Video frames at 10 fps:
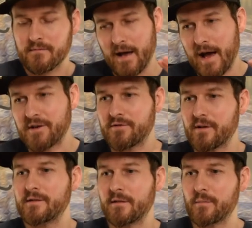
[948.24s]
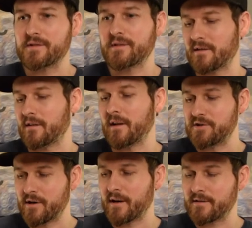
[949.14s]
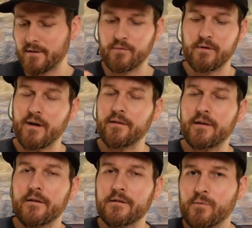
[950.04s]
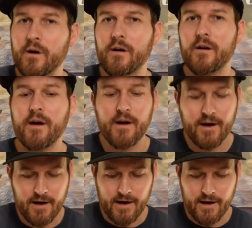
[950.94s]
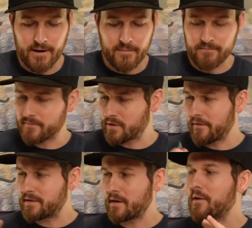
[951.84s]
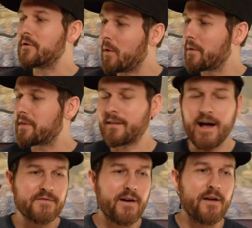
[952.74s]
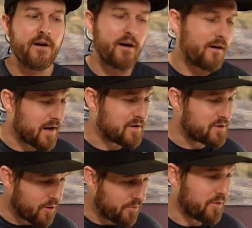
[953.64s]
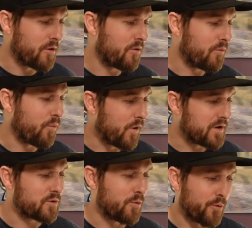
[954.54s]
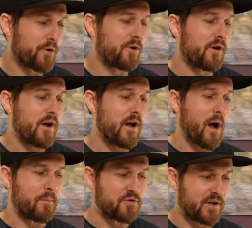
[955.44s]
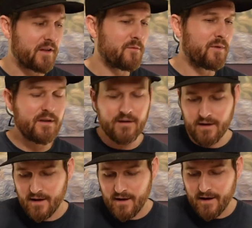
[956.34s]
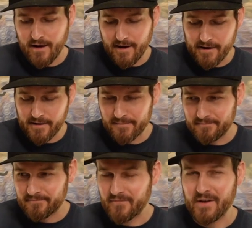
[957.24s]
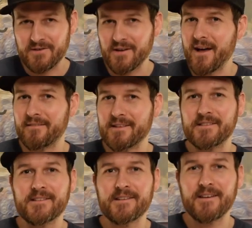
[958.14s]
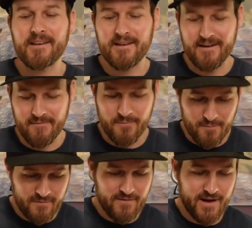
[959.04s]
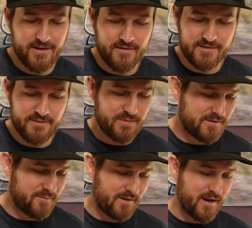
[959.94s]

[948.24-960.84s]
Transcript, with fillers: asterisk number six Glendronach somewhere around here as well. Um, so obviously I know what the last five are. I don't know which order I'm drinking them in. Um, so yeah, let's see what we find out. This has been super